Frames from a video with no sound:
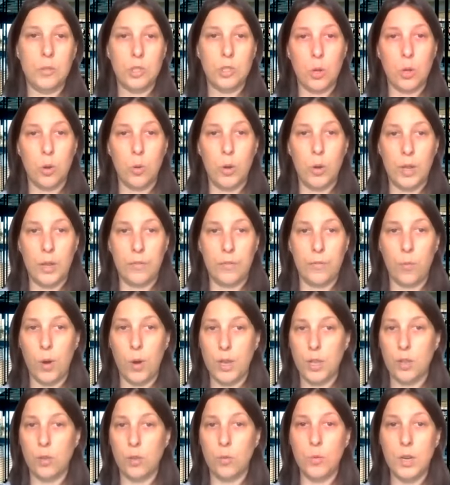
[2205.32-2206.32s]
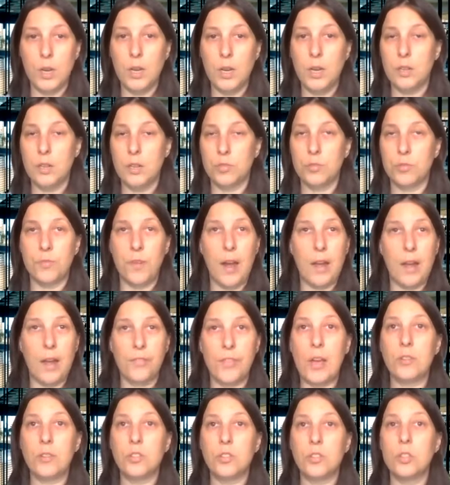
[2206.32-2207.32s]
So if what you need is
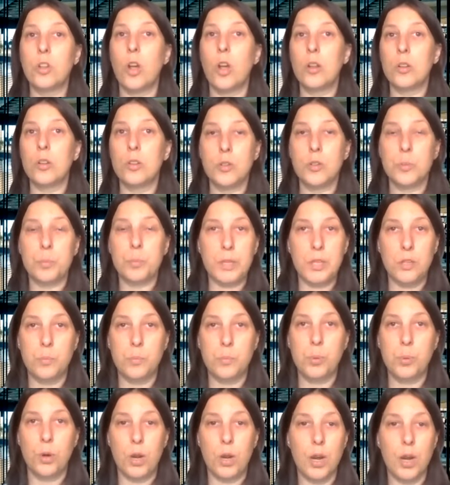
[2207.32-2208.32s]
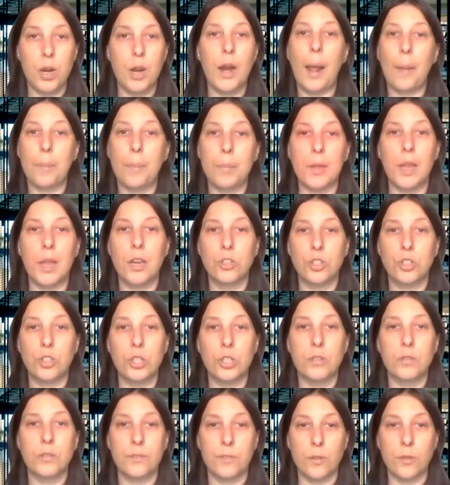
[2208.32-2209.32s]
$5,000, please put in an
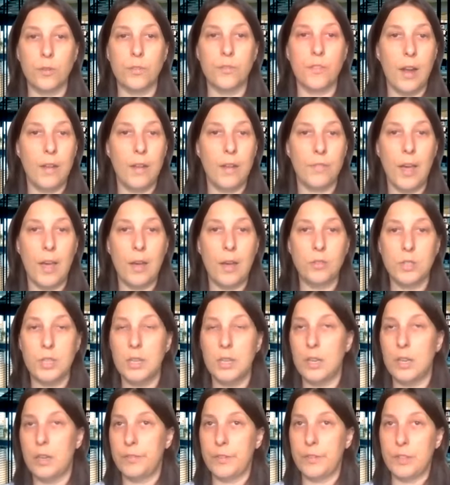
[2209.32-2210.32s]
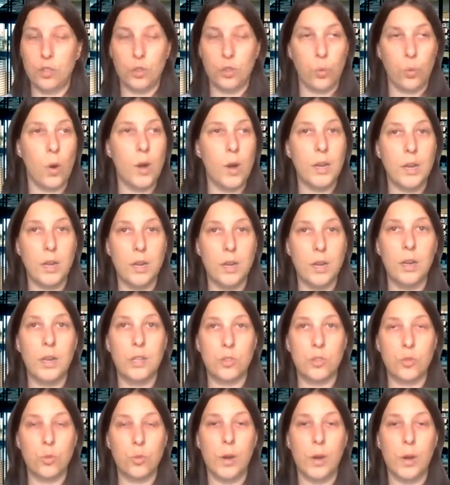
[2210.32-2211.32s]
application for 5,000. If it's 20,
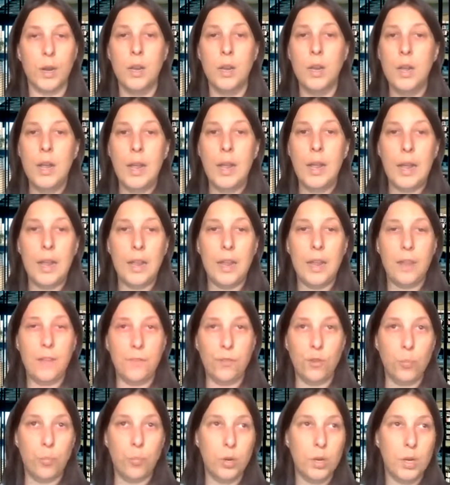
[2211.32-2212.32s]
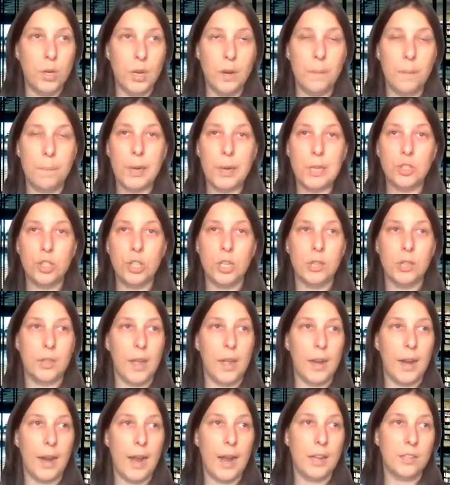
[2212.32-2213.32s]
it's 20. If you put in a budget
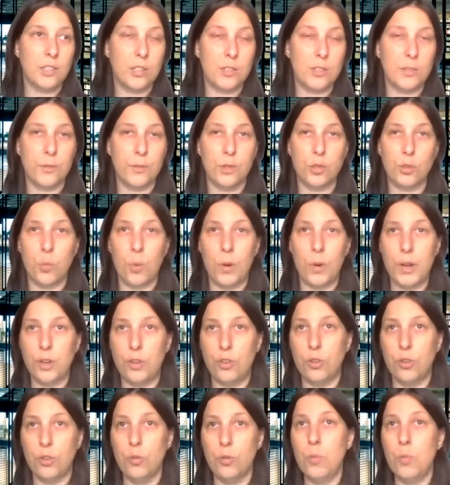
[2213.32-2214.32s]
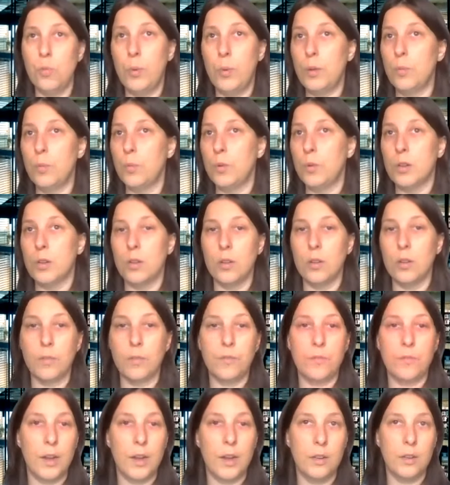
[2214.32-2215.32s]
that asks for 22, we will
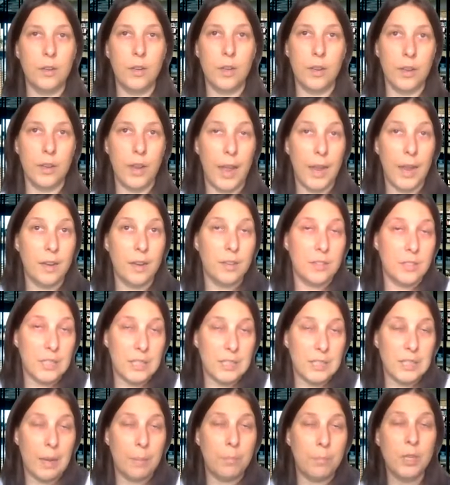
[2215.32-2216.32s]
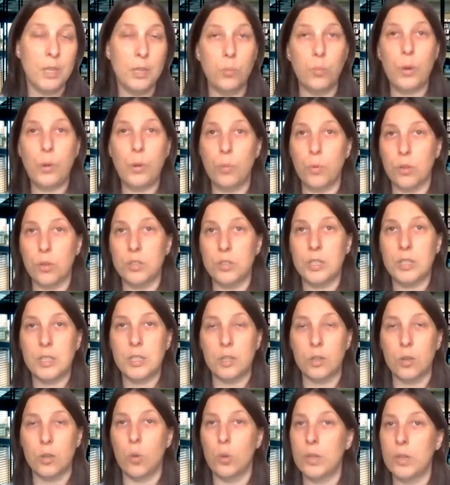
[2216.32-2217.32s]
fund it, and it's accepted, we will
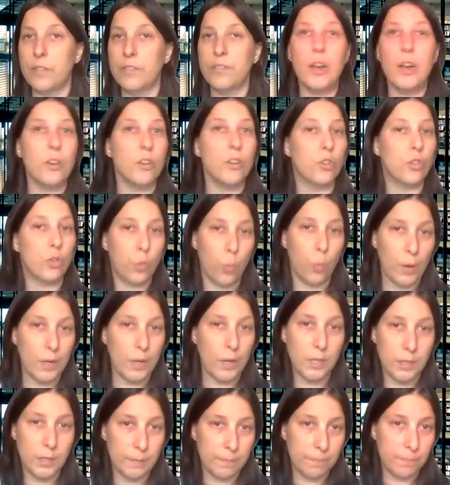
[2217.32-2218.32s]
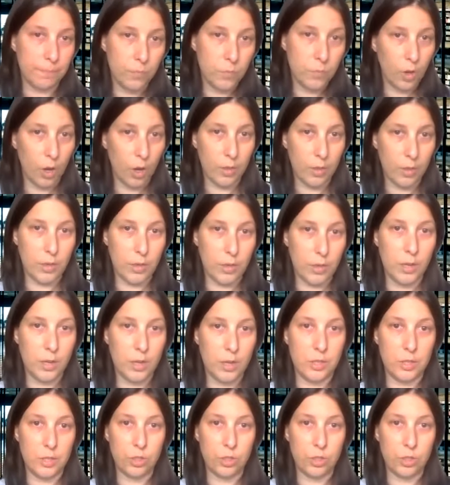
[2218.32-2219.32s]
still only fund 20, not the
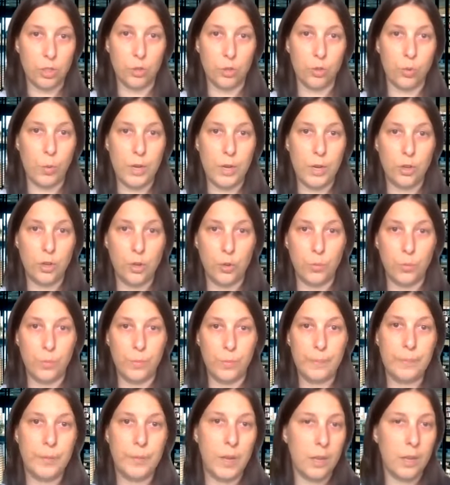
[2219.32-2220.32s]
additional 22,